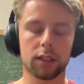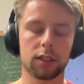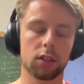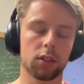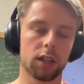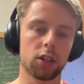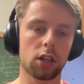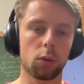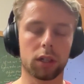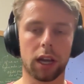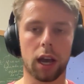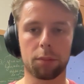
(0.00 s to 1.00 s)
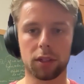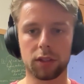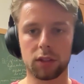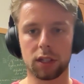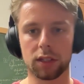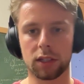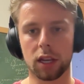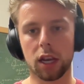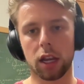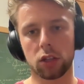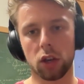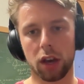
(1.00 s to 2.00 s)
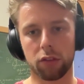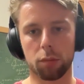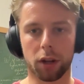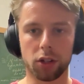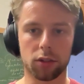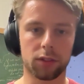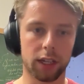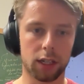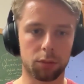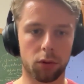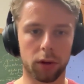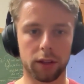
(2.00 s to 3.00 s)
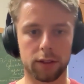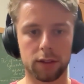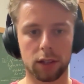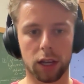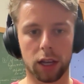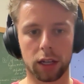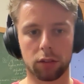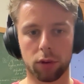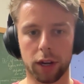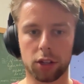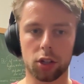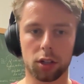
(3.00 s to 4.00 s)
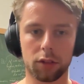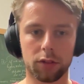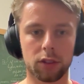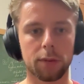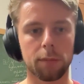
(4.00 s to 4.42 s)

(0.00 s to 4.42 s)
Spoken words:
So essentially what happens is you have a bunch of data points in Redshift